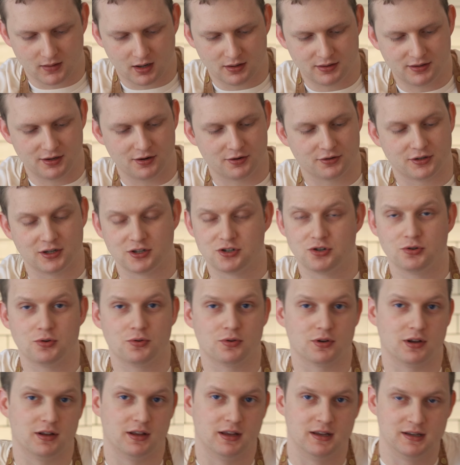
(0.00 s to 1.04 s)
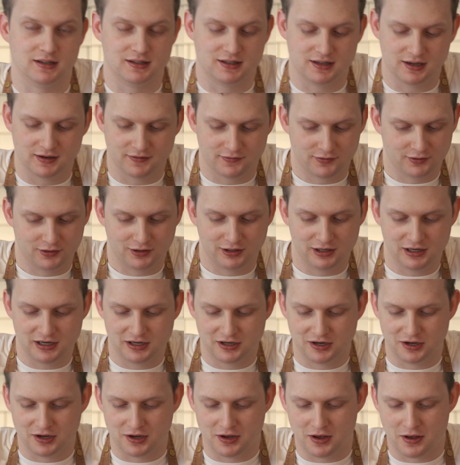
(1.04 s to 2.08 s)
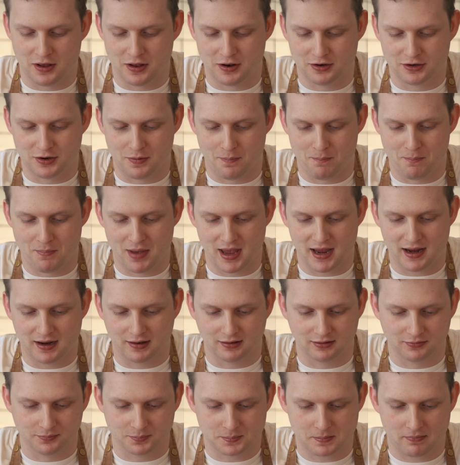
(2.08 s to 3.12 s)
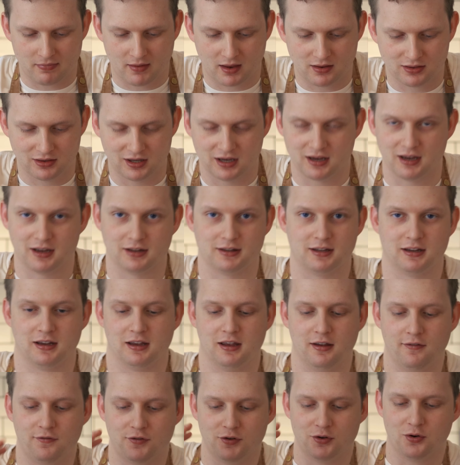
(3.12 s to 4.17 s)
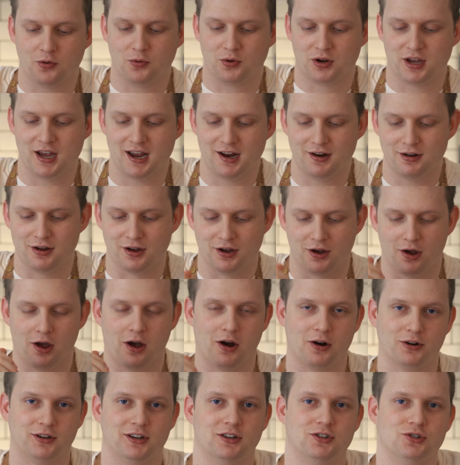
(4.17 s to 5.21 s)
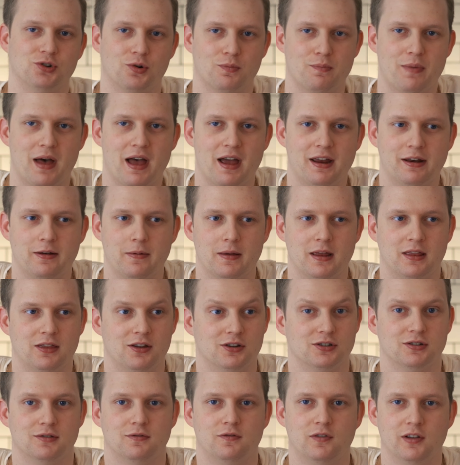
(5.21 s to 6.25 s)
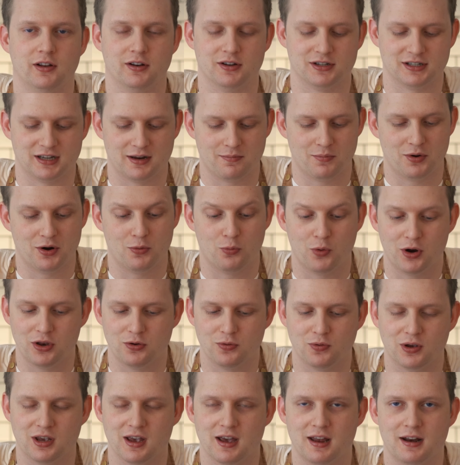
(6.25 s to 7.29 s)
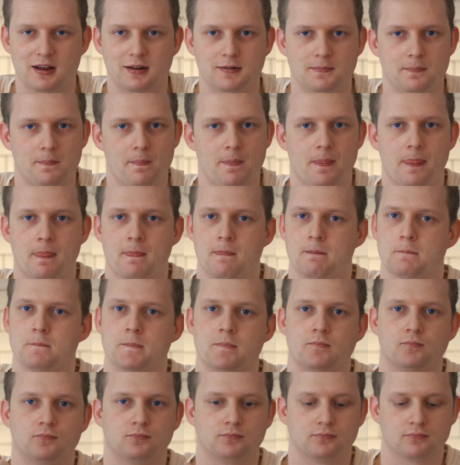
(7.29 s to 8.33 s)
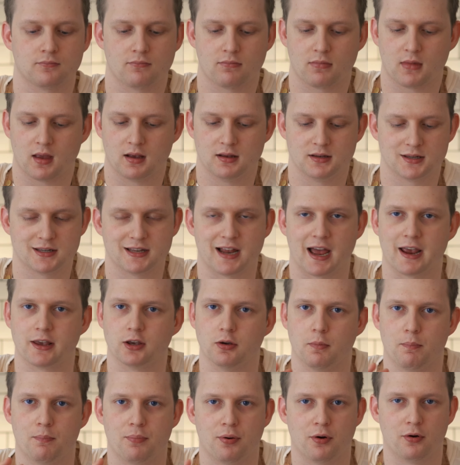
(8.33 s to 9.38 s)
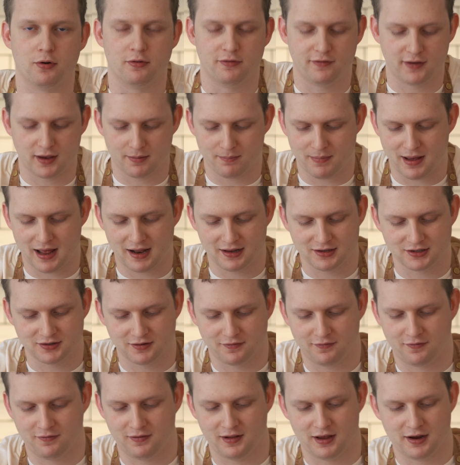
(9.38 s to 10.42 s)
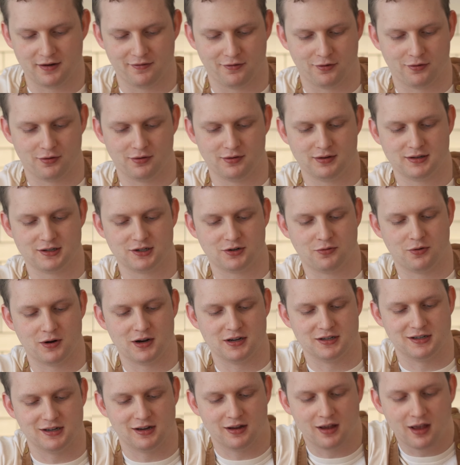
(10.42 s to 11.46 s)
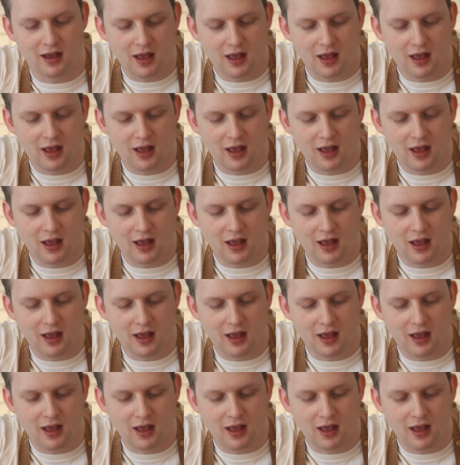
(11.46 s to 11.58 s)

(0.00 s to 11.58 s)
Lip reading: The artichoke is definitely the main thing. I think if you don't get an artichoke bite, it doesn't feel the same, but when you get it, it's like a perfect balance of flavor. It's crazy.